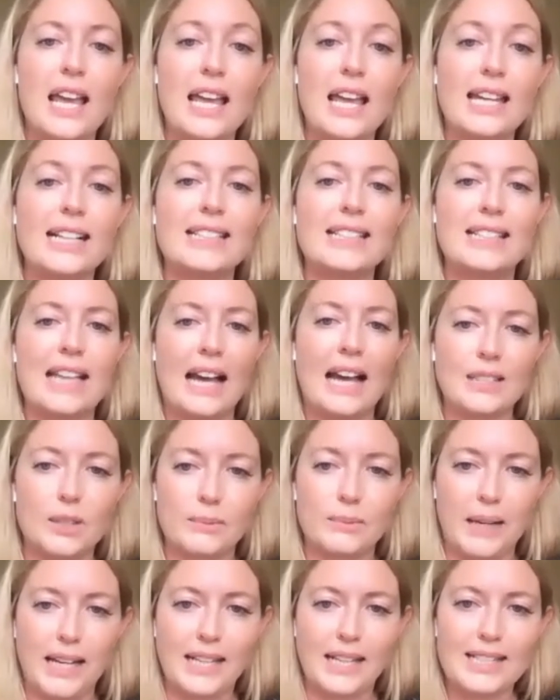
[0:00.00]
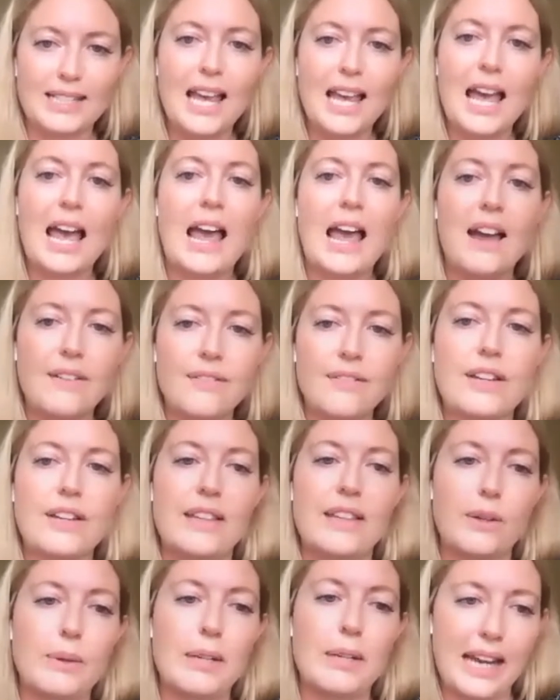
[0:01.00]
it exacerbates
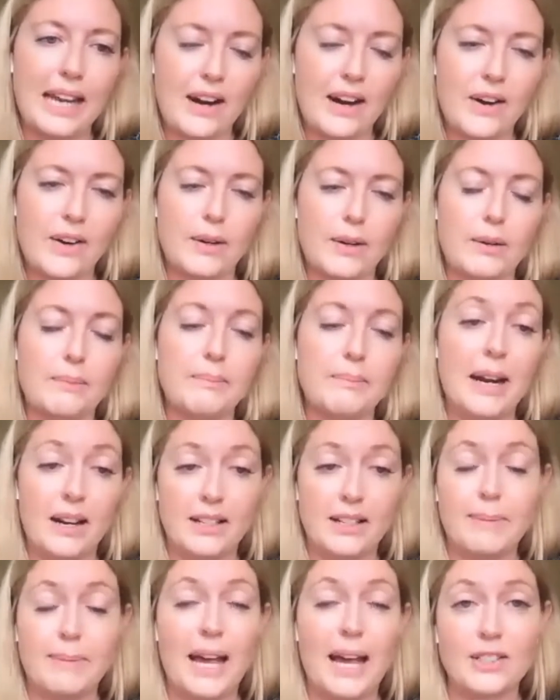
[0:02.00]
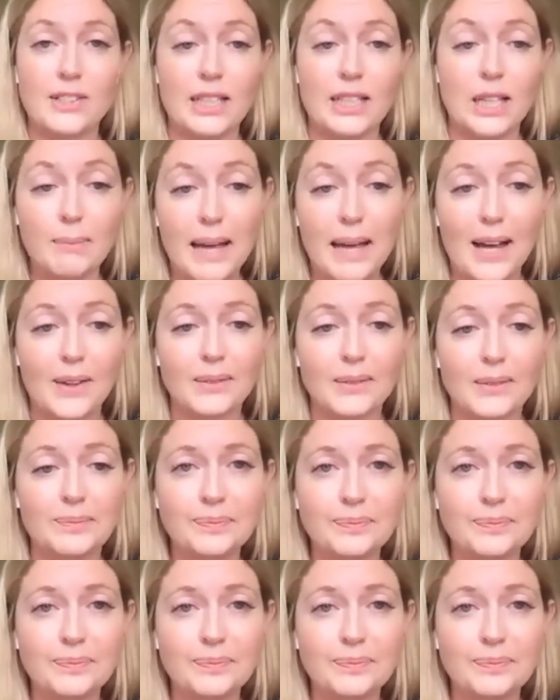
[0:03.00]
everything we care pa passionately about.